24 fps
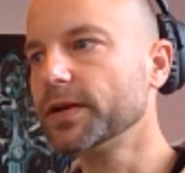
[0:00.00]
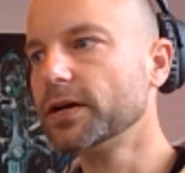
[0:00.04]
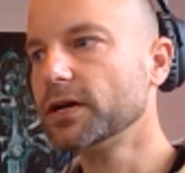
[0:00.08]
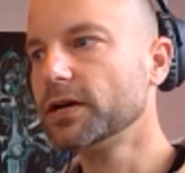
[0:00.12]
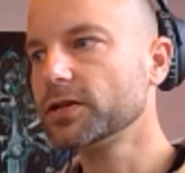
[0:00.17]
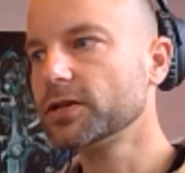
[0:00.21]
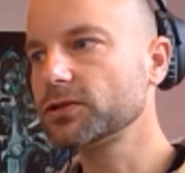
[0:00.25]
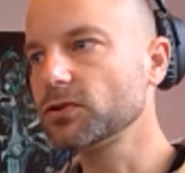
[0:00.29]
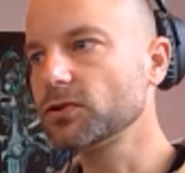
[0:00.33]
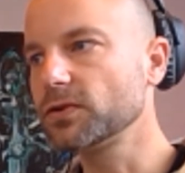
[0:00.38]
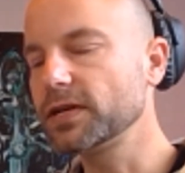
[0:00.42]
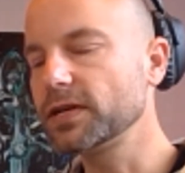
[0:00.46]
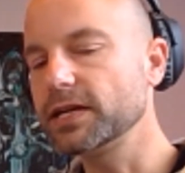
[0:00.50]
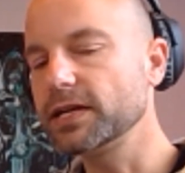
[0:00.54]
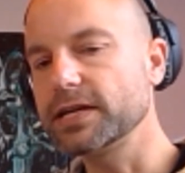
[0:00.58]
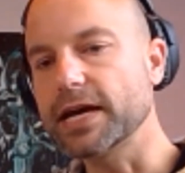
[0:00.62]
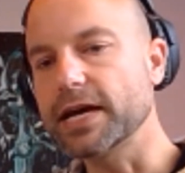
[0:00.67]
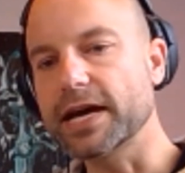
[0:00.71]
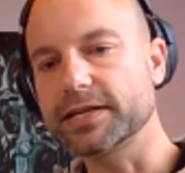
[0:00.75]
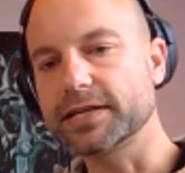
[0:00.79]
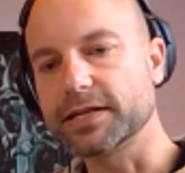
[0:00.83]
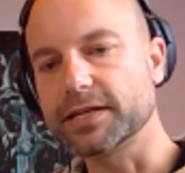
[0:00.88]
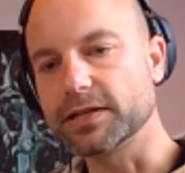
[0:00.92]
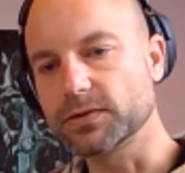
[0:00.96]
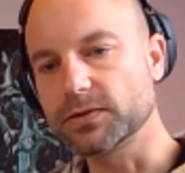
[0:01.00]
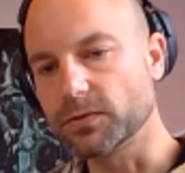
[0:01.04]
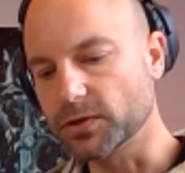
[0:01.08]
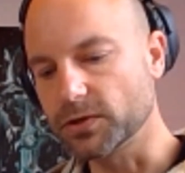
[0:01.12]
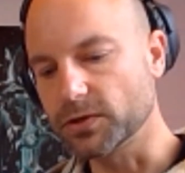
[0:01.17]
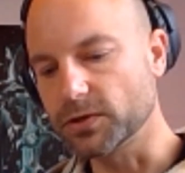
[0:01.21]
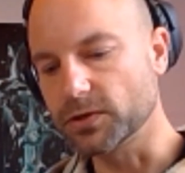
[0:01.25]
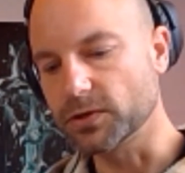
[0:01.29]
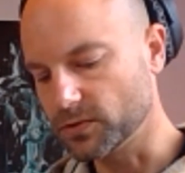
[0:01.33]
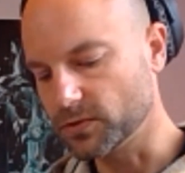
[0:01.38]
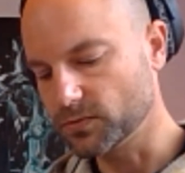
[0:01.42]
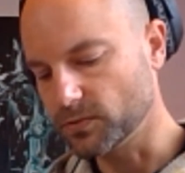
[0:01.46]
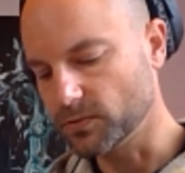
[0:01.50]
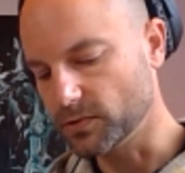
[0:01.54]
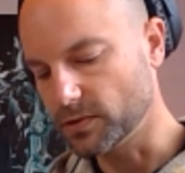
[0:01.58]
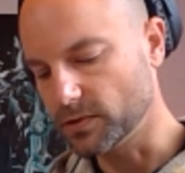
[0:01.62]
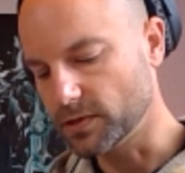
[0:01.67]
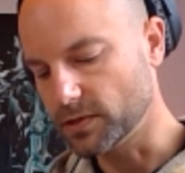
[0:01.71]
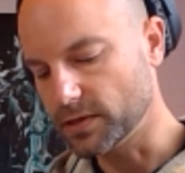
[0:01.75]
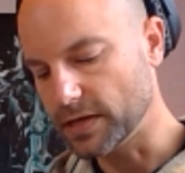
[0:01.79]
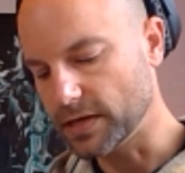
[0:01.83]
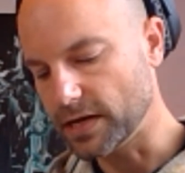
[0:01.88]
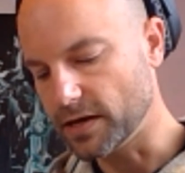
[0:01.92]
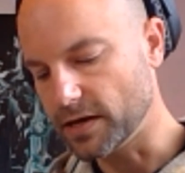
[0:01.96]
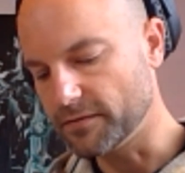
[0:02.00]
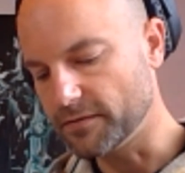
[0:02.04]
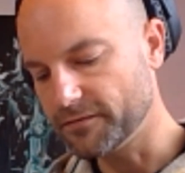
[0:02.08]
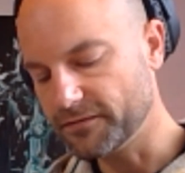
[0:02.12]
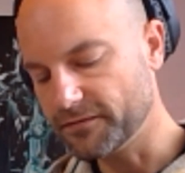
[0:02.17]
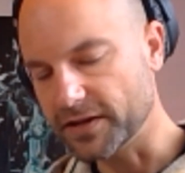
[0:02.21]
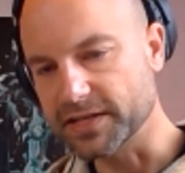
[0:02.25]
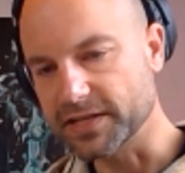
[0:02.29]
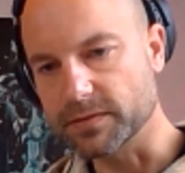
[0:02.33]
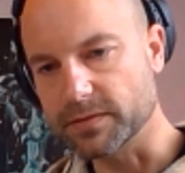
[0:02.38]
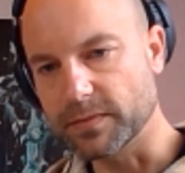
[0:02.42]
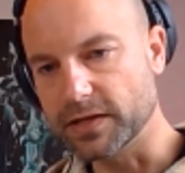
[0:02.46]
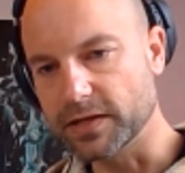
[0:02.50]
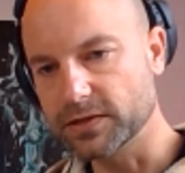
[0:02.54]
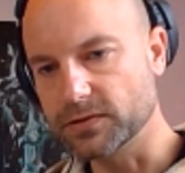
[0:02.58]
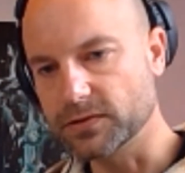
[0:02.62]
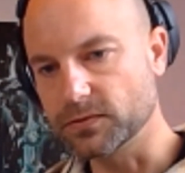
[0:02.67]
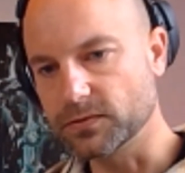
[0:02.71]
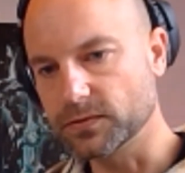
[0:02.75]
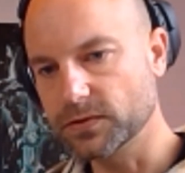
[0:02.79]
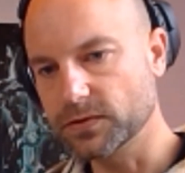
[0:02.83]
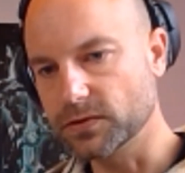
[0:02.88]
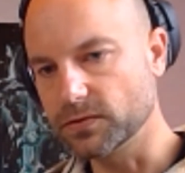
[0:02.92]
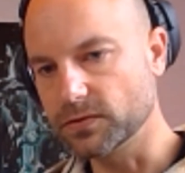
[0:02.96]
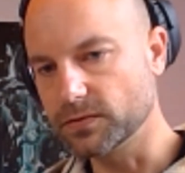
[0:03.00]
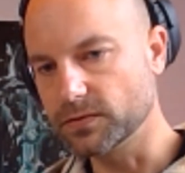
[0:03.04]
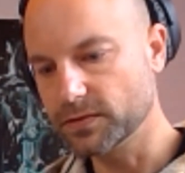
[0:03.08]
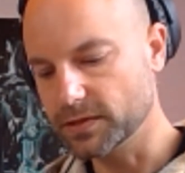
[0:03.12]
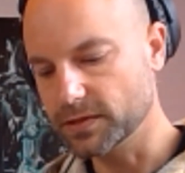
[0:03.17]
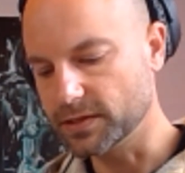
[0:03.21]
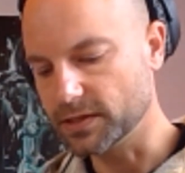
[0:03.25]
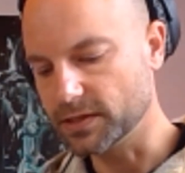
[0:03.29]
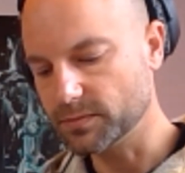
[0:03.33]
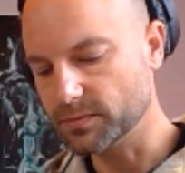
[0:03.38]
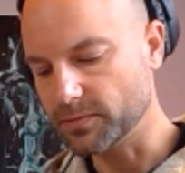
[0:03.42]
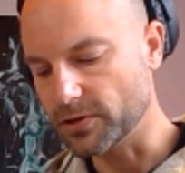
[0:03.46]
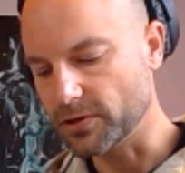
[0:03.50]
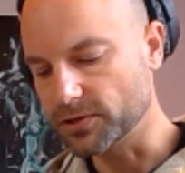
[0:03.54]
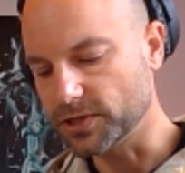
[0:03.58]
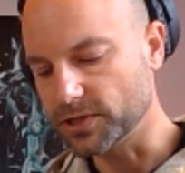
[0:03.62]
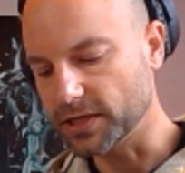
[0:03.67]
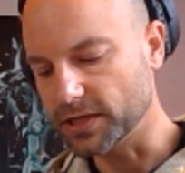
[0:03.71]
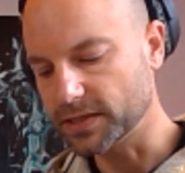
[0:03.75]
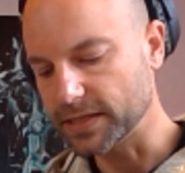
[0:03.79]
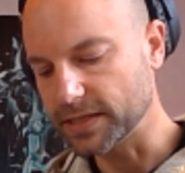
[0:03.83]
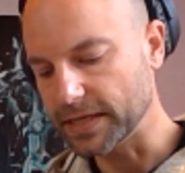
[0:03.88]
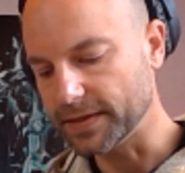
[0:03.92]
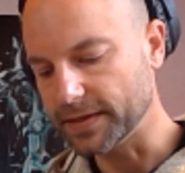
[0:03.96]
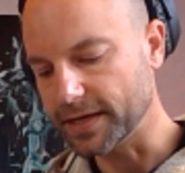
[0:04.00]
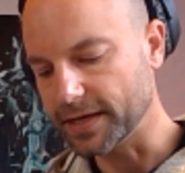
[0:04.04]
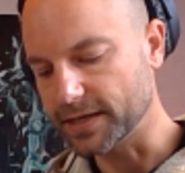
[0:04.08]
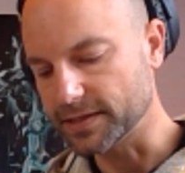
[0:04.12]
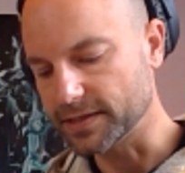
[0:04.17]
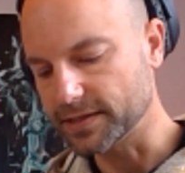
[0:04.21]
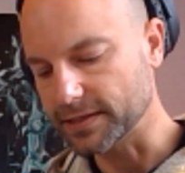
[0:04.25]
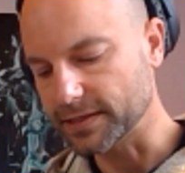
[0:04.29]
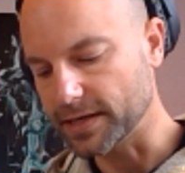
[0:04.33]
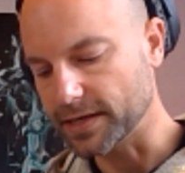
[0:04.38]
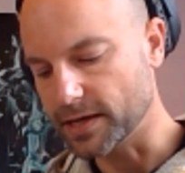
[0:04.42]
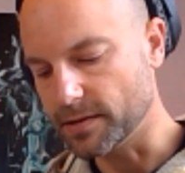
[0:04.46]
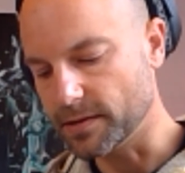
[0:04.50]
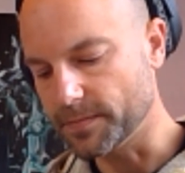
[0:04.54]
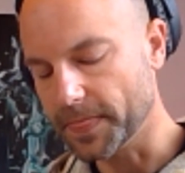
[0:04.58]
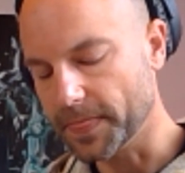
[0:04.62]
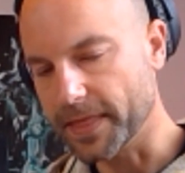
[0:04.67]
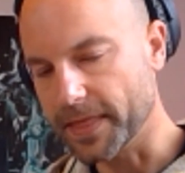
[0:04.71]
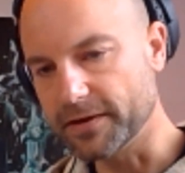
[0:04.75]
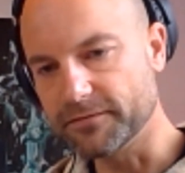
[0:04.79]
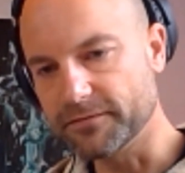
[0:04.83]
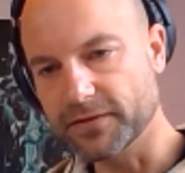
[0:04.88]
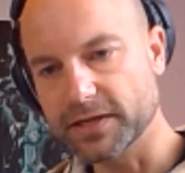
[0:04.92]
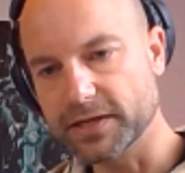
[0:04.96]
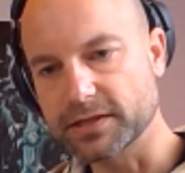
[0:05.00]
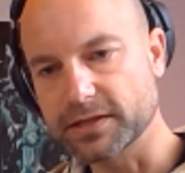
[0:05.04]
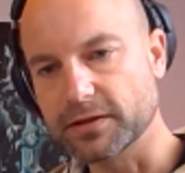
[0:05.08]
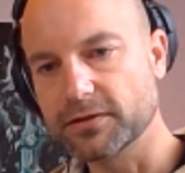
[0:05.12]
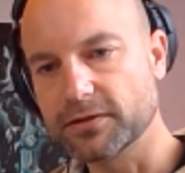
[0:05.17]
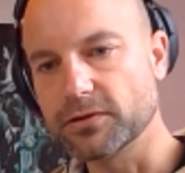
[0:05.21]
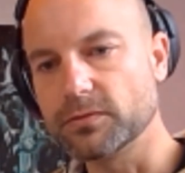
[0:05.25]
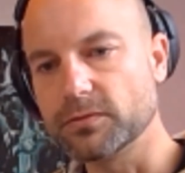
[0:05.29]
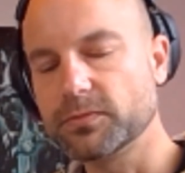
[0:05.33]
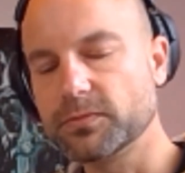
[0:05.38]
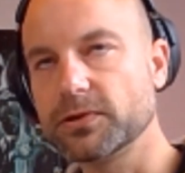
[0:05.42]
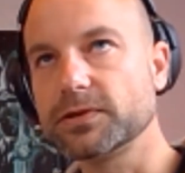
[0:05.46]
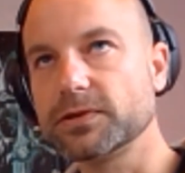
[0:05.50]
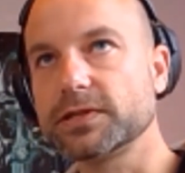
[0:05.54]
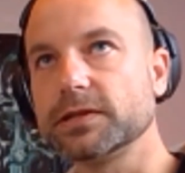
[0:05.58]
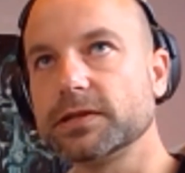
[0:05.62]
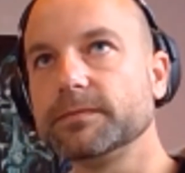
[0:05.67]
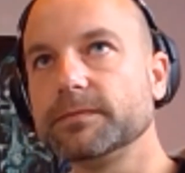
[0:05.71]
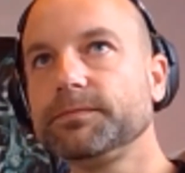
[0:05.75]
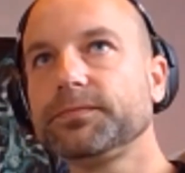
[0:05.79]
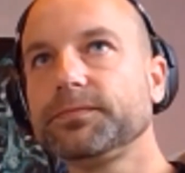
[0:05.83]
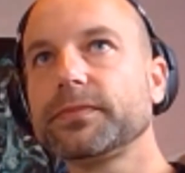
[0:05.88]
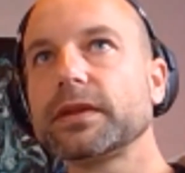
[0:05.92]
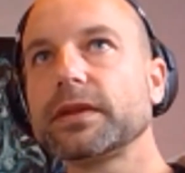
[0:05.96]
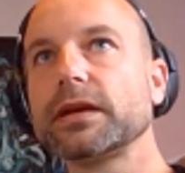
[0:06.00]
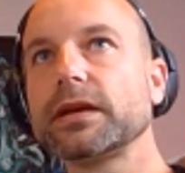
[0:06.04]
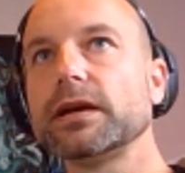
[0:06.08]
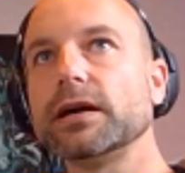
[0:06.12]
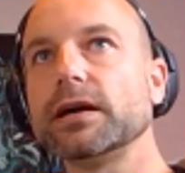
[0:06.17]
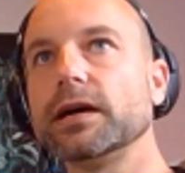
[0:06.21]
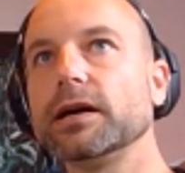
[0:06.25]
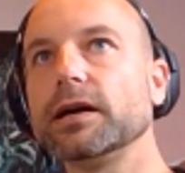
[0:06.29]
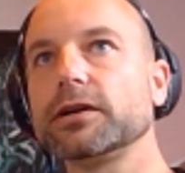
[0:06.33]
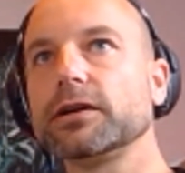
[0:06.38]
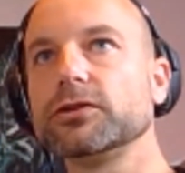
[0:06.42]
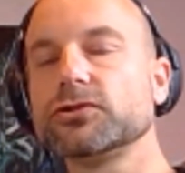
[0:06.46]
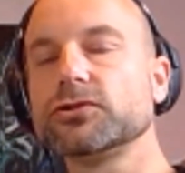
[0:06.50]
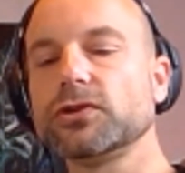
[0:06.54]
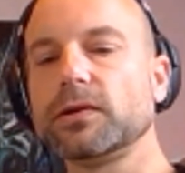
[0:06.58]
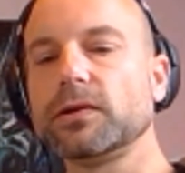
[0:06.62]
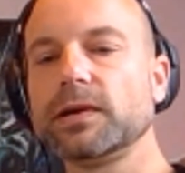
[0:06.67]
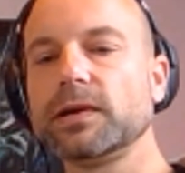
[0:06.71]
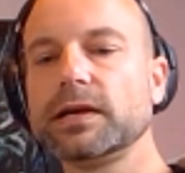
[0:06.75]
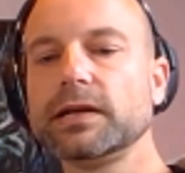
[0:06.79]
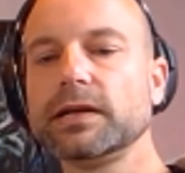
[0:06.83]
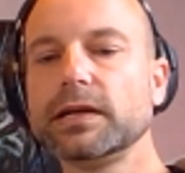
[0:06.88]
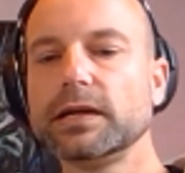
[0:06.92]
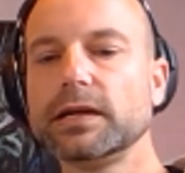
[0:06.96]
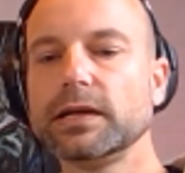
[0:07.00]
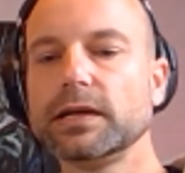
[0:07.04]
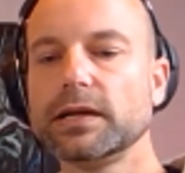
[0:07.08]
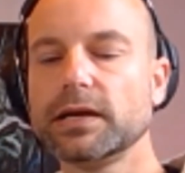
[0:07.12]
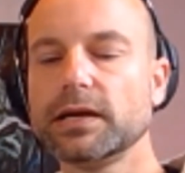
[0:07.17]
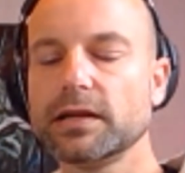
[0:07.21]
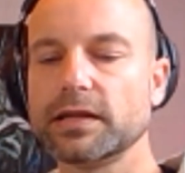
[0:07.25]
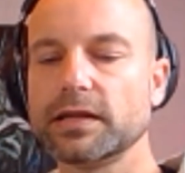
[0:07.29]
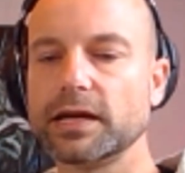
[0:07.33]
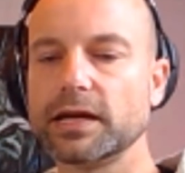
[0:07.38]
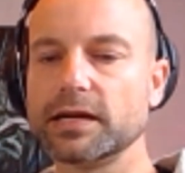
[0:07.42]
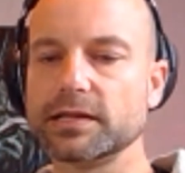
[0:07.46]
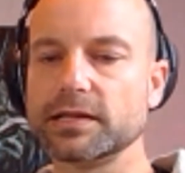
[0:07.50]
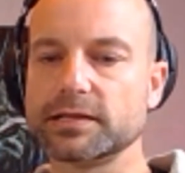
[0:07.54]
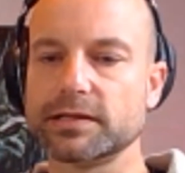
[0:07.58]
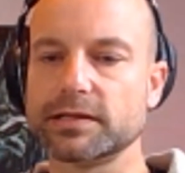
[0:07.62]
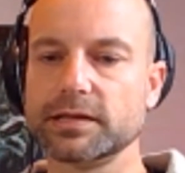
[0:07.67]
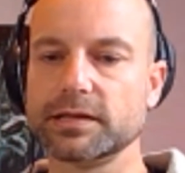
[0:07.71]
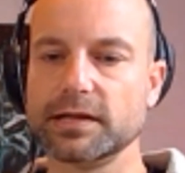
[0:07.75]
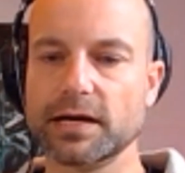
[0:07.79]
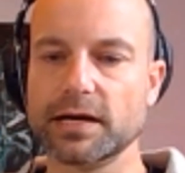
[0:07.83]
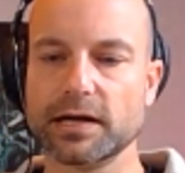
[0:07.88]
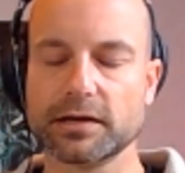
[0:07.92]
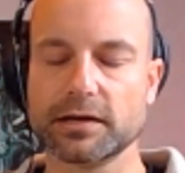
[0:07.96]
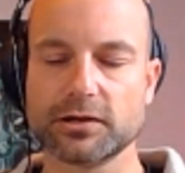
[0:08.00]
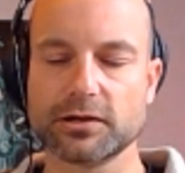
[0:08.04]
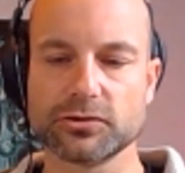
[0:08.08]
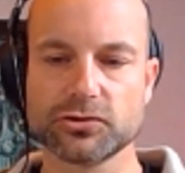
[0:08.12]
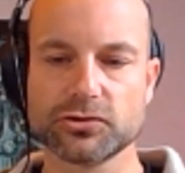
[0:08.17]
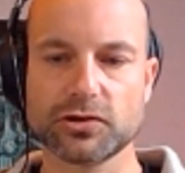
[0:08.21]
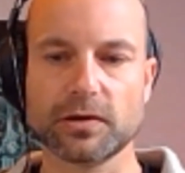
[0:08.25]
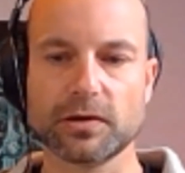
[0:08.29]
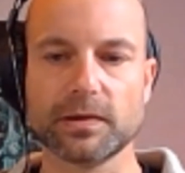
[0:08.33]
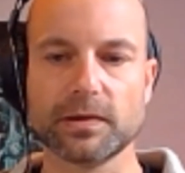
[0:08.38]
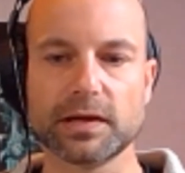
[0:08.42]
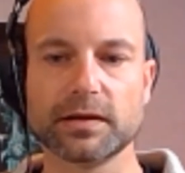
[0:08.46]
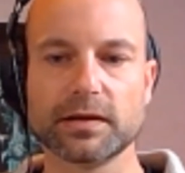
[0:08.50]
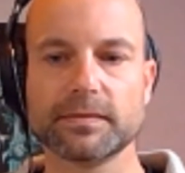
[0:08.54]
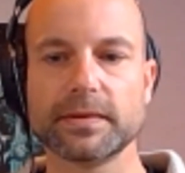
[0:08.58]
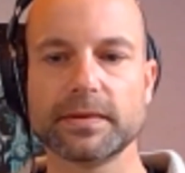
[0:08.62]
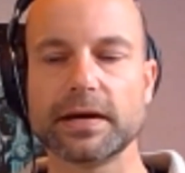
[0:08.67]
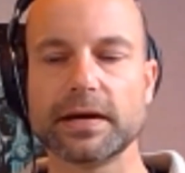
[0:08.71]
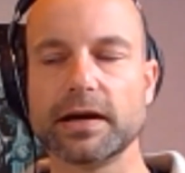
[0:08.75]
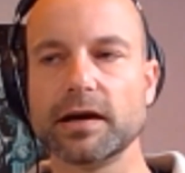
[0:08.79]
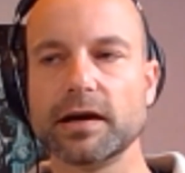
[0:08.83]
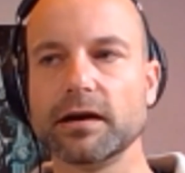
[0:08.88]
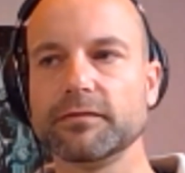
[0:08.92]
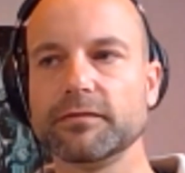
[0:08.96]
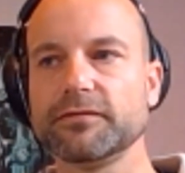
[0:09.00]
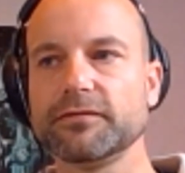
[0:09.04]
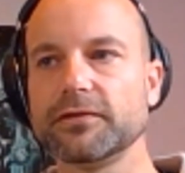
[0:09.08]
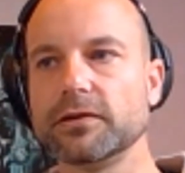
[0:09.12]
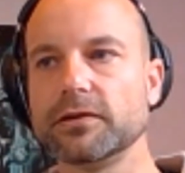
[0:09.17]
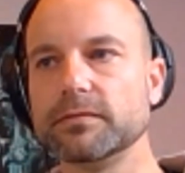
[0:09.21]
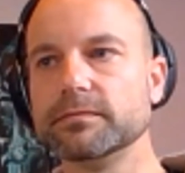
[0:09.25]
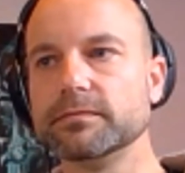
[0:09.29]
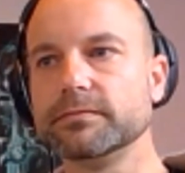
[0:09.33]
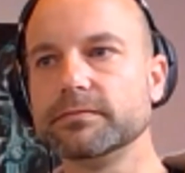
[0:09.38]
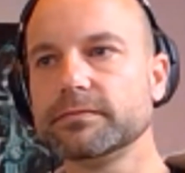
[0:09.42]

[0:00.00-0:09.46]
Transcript: two key assets which were fundamental to this project, and that is Invector third-person controller. That is the controller from